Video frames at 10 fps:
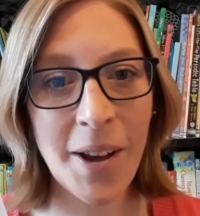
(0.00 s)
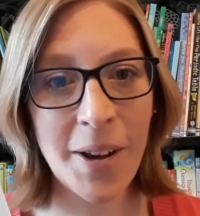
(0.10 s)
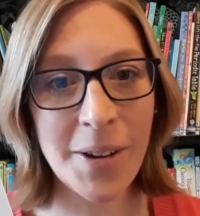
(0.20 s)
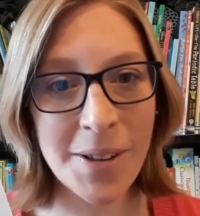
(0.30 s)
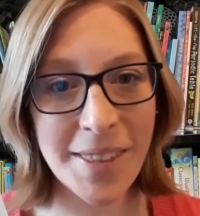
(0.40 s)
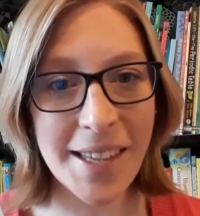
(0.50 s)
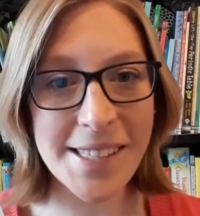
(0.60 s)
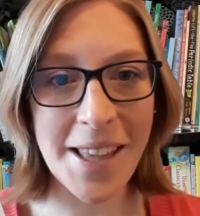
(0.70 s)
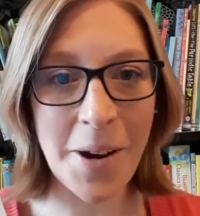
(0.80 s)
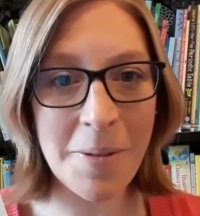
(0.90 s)
Who thinks
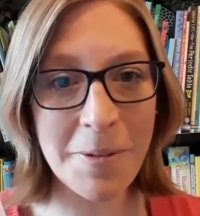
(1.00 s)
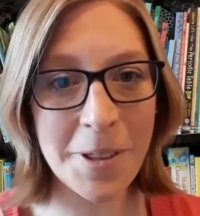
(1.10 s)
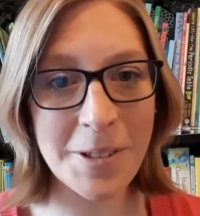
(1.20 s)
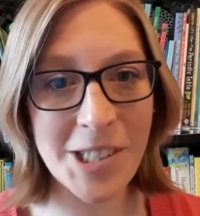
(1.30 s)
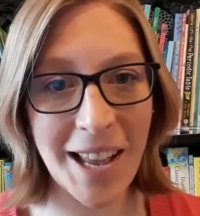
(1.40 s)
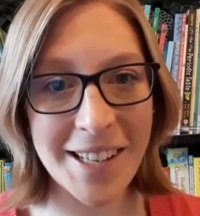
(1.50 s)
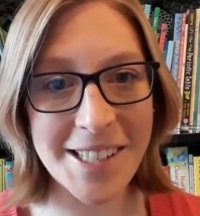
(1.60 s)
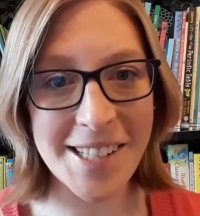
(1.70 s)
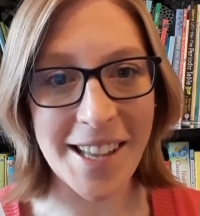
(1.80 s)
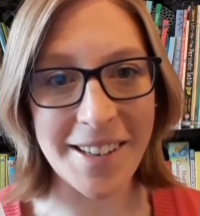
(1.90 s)
they're up for the
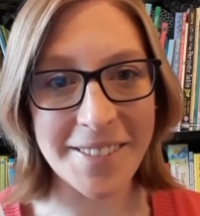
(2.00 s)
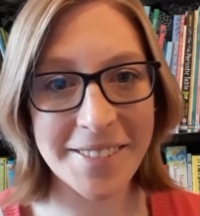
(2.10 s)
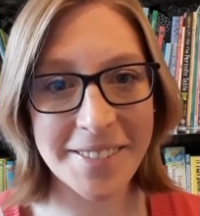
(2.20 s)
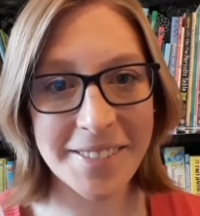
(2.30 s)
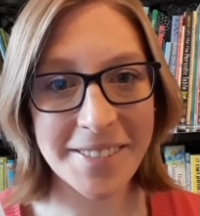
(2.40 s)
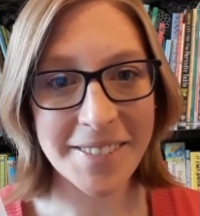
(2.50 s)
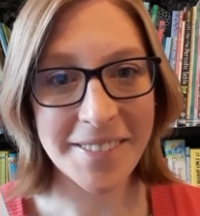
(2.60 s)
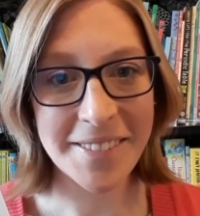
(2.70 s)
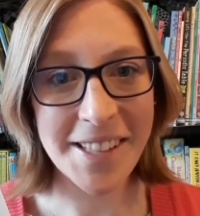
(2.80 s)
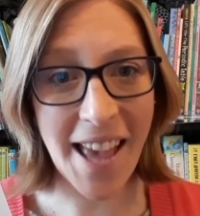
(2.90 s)
challenge then?
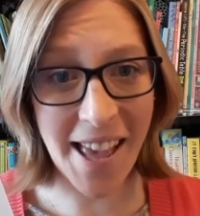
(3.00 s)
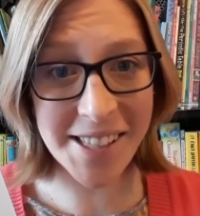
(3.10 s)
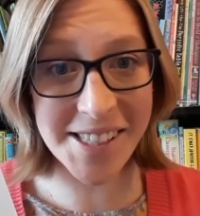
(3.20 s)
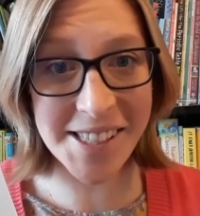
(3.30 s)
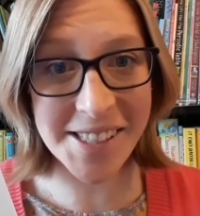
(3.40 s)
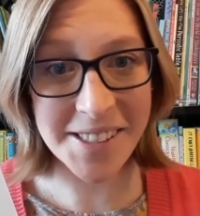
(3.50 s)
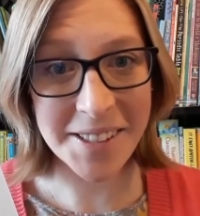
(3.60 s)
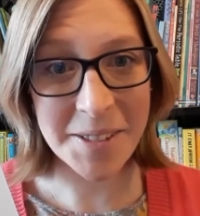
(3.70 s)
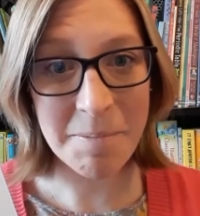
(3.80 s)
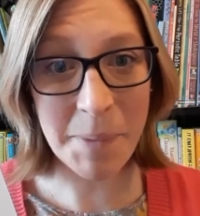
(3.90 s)
Yes?
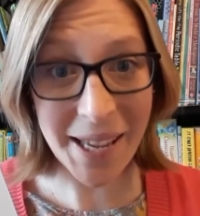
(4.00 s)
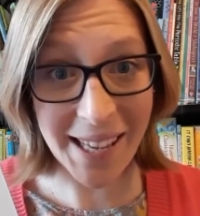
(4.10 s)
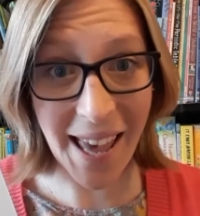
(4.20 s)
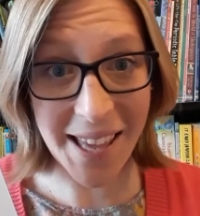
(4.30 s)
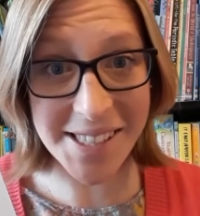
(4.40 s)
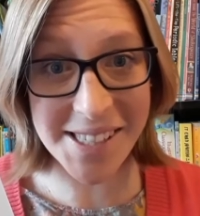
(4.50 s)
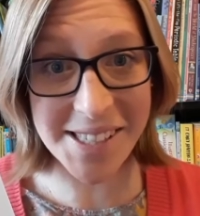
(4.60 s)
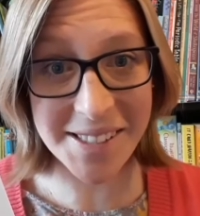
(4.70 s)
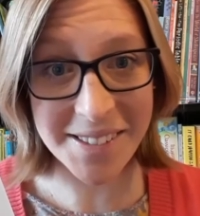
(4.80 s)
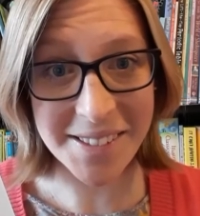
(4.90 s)
Big yes?